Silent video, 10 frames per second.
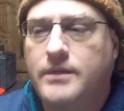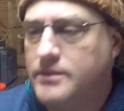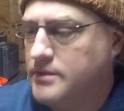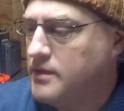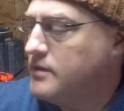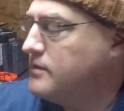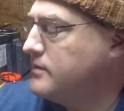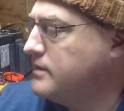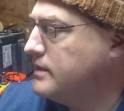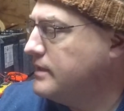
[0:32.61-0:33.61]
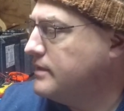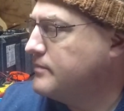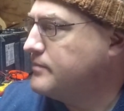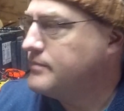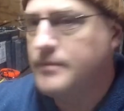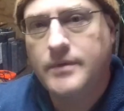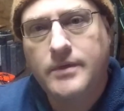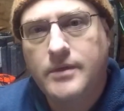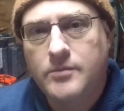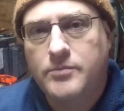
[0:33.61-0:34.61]
So,
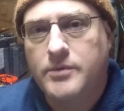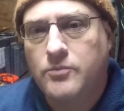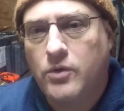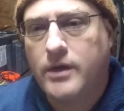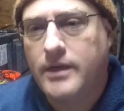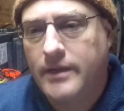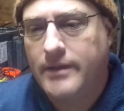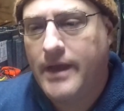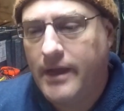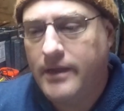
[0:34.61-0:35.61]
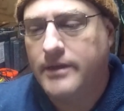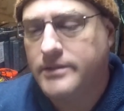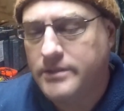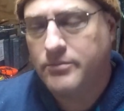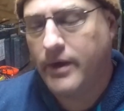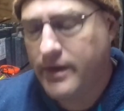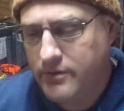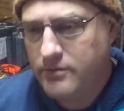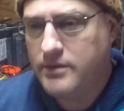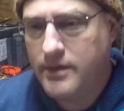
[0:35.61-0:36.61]
been working on that. It's a brand
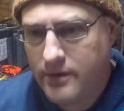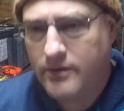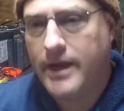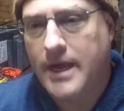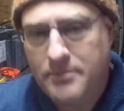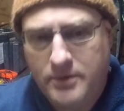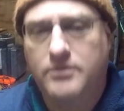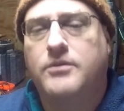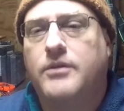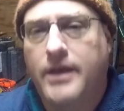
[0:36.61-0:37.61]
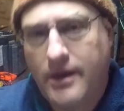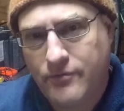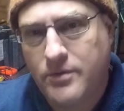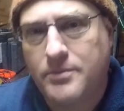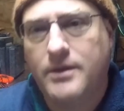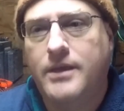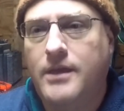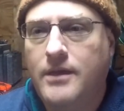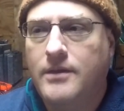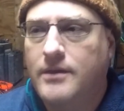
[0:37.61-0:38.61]
new year. Happy New Year to
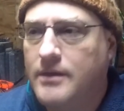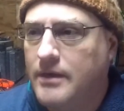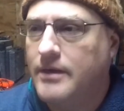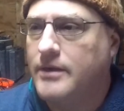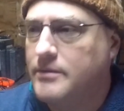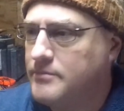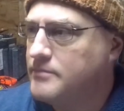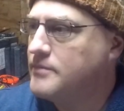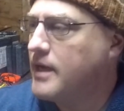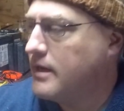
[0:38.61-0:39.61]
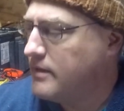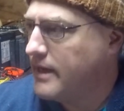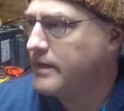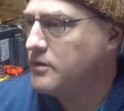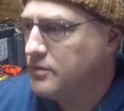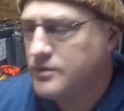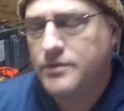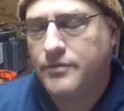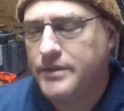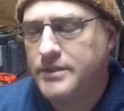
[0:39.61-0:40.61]
everybody. Got a lot of goals
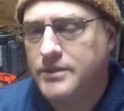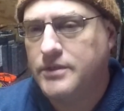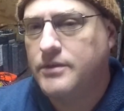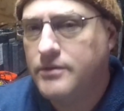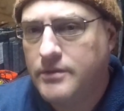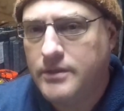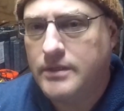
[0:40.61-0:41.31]
for this year.